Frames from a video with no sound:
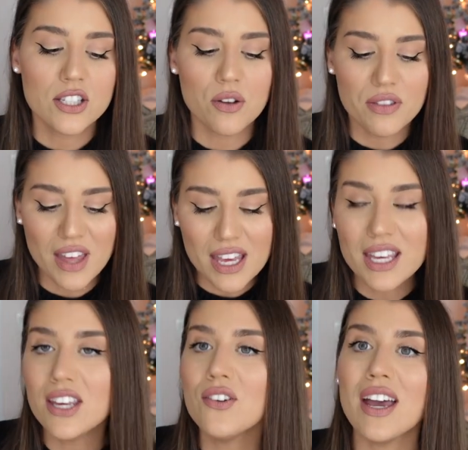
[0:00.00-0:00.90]
So
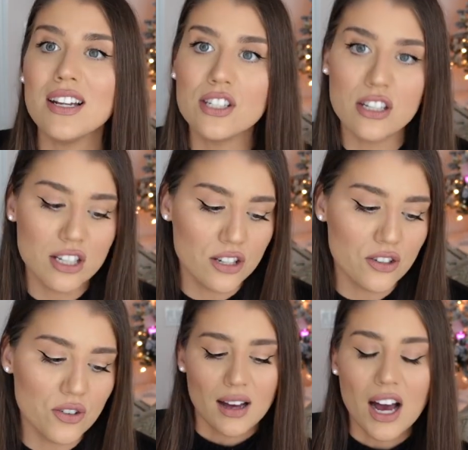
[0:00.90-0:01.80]
thank you and to
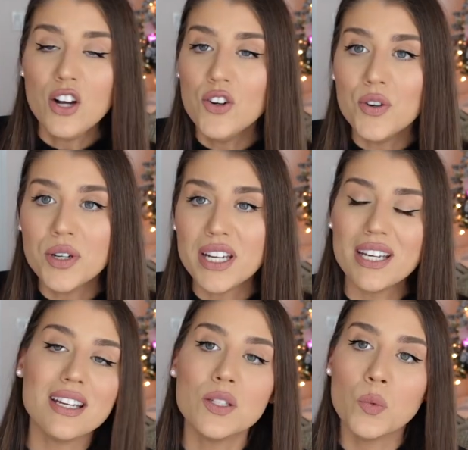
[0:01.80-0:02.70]
you.
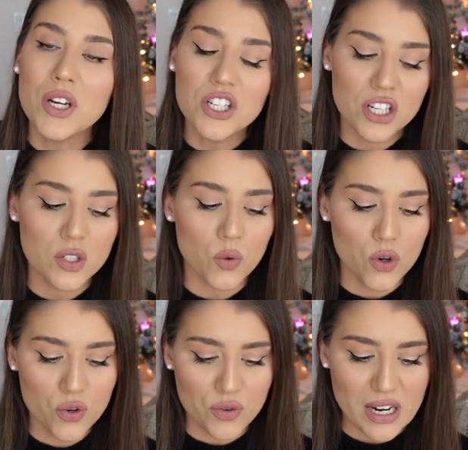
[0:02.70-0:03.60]
Auguri is wishes
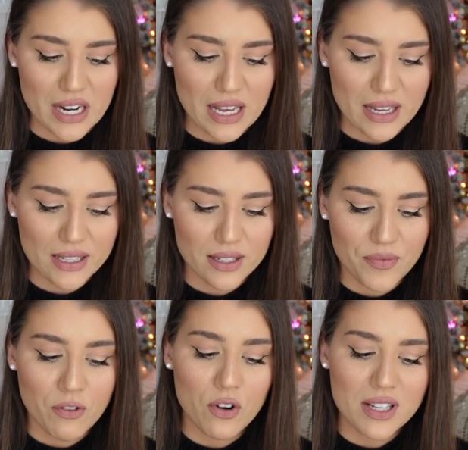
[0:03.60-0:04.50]
or greetings.
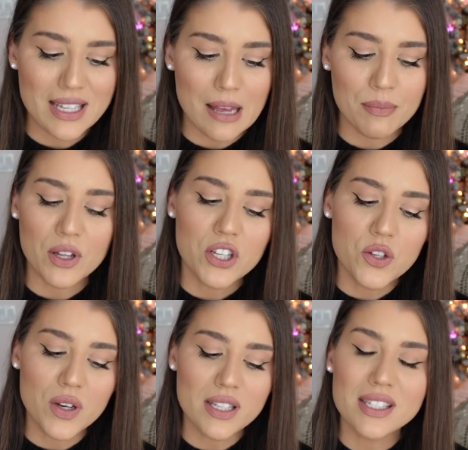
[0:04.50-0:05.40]
For example,
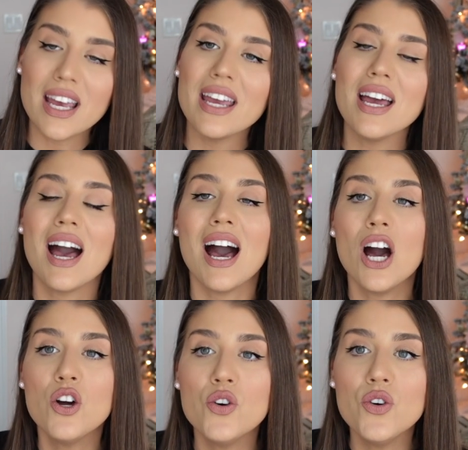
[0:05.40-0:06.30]
you can say
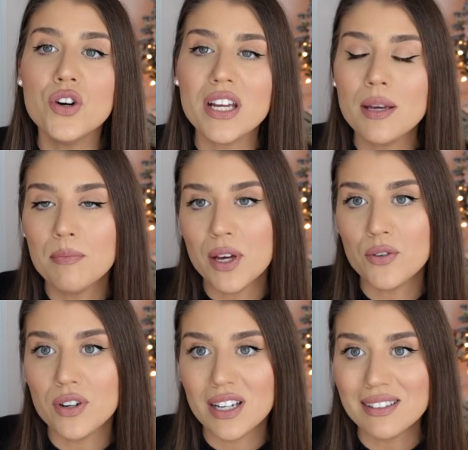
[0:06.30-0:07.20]
auguri
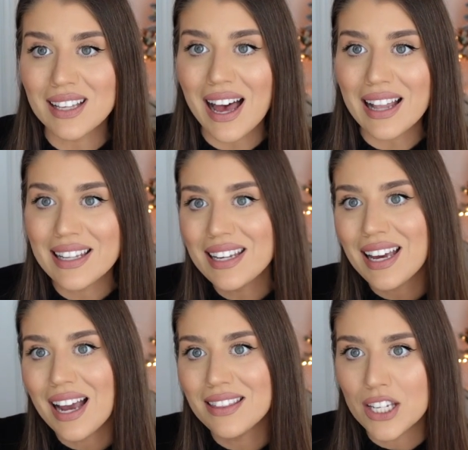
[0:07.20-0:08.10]
per un
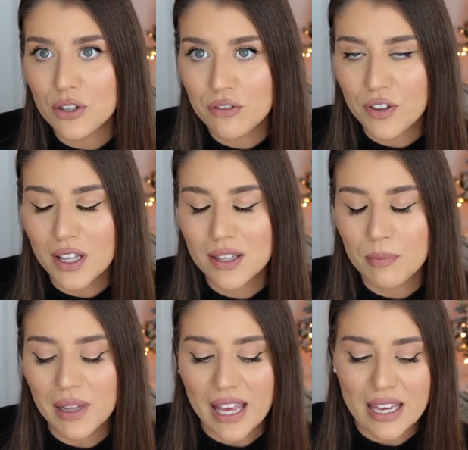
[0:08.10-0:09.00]
Natale and then you'd fill in the
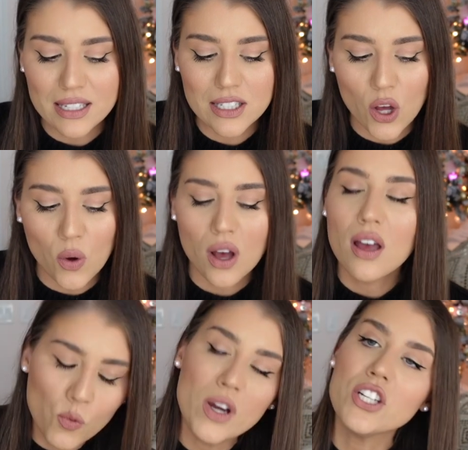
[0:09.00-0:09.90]
blank. So
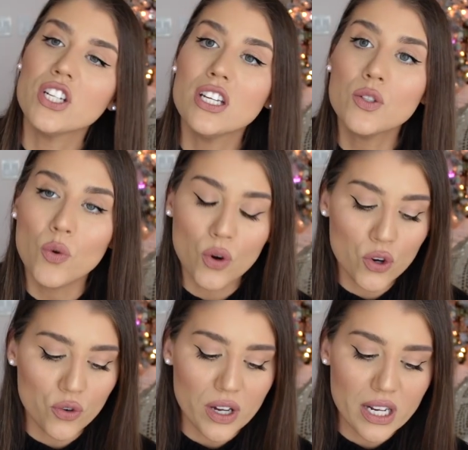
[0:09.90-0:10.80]
wishes
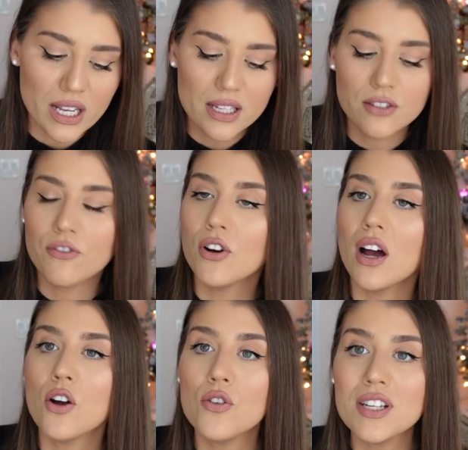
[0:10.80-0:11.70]
or greetings for
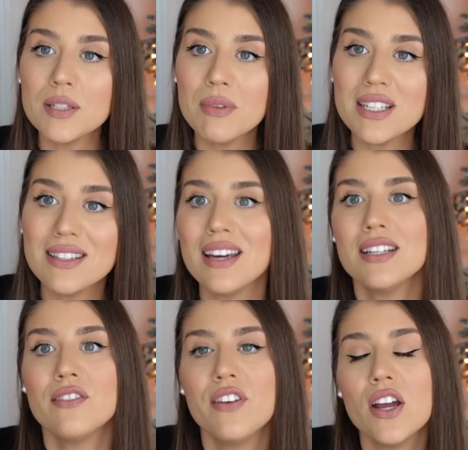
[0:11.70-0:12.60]
a Christmas that
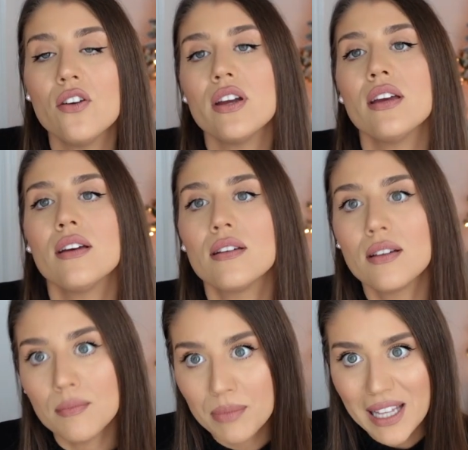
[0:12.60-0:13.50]
is very
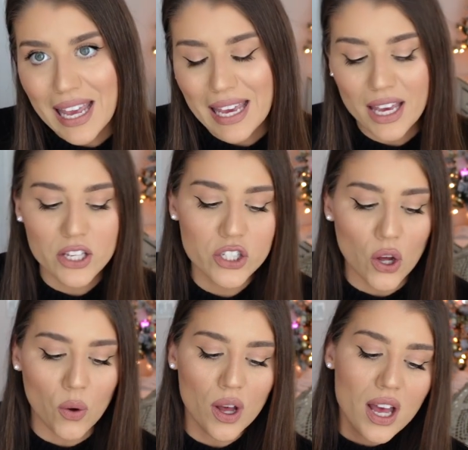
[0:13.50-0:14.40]
blank.
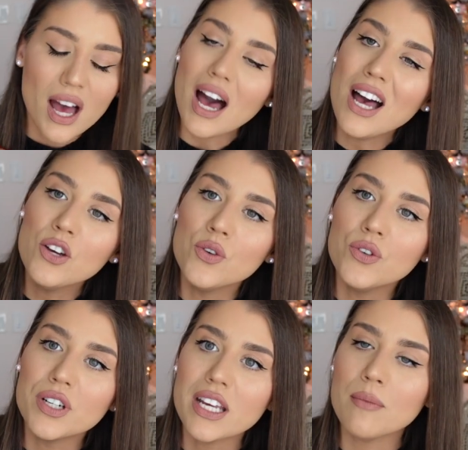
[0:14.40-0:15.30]
So
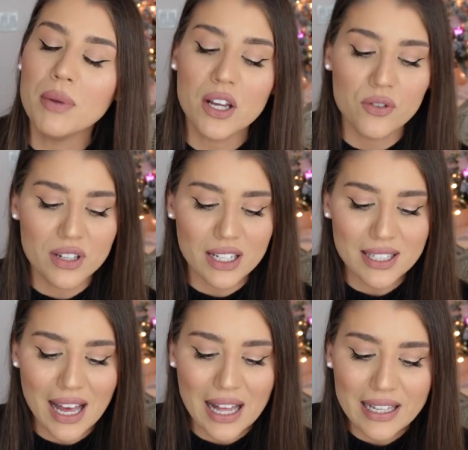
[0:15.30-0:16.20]
auguri per un
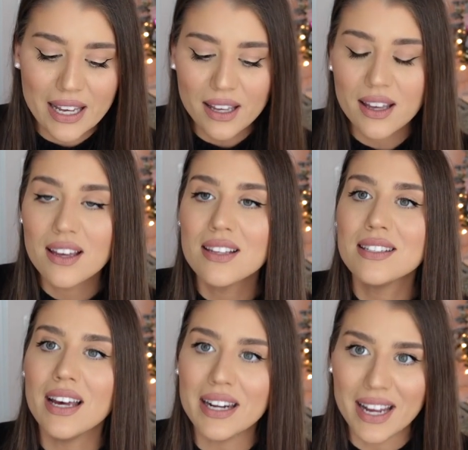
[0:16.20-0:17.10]
Natale
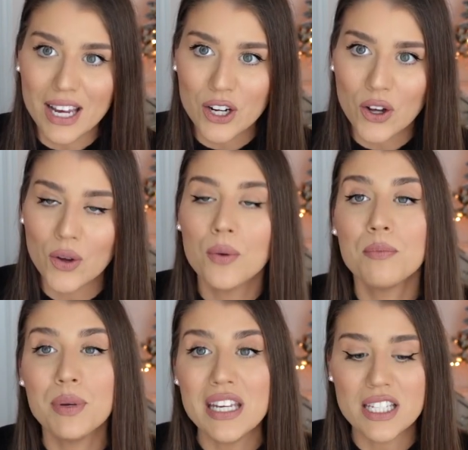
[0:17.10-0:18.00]
sereno,
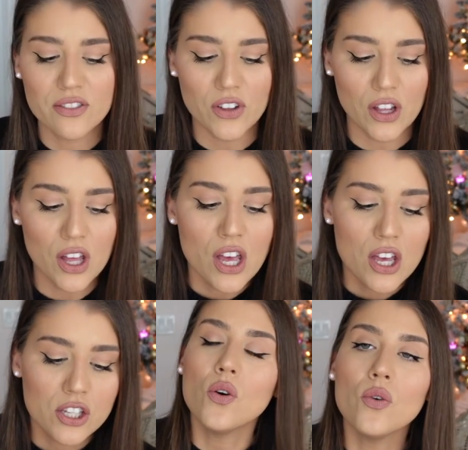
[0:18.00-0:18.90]
peaceful.
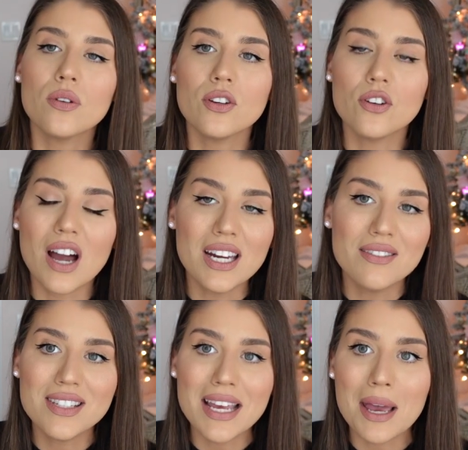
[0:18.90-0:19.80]
So you're kind
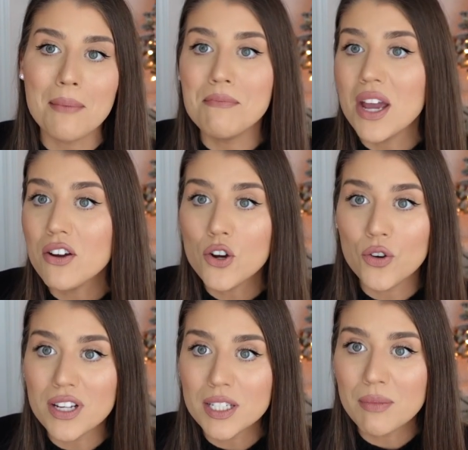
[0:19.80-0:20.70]
of saying Merry
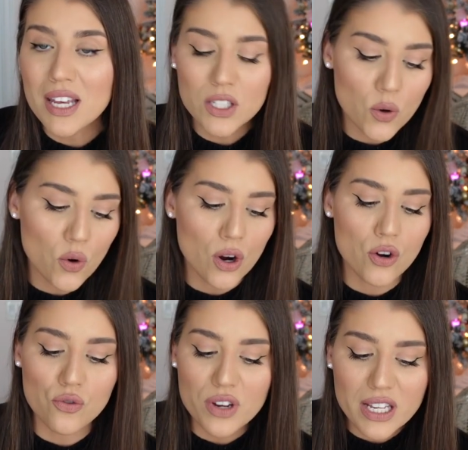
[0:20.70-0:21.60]
Christmas or
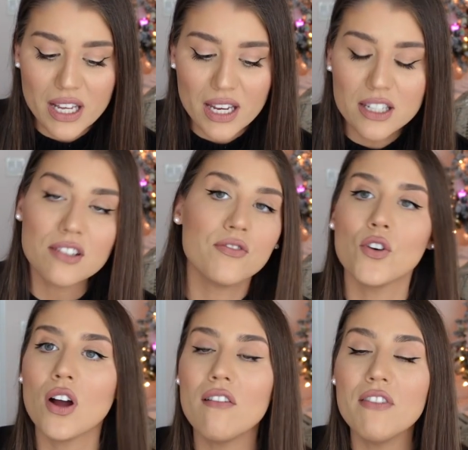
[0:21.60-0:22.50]
greetings
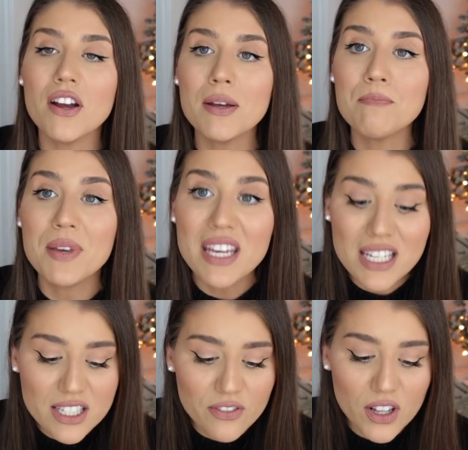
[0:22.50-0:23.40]
for a very
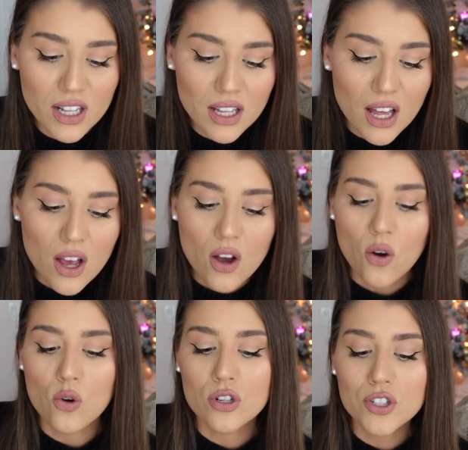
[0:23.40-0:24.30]
peaceful or